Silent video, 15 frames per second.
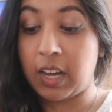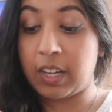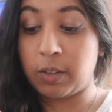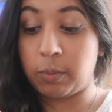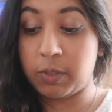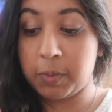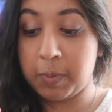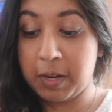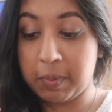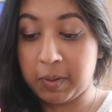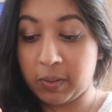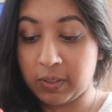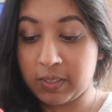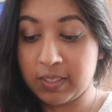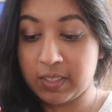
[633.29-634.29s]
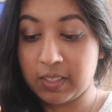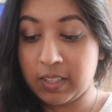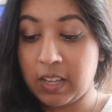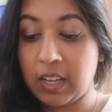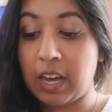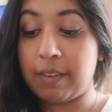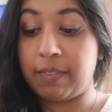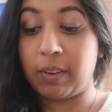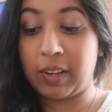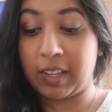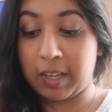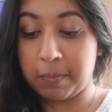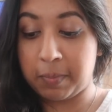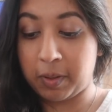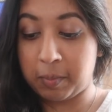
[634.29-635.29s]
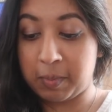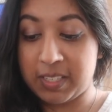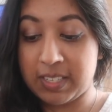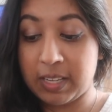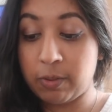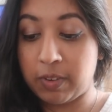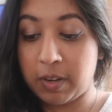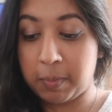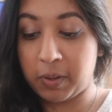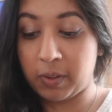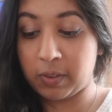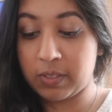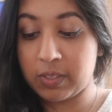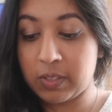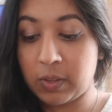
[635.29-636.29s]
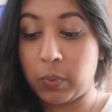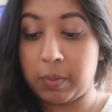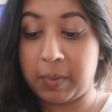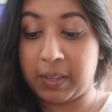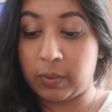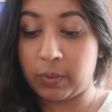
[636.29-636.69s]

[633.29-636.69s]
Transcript: I don't want to be in a box. I feel like I'm putting myself in a box with my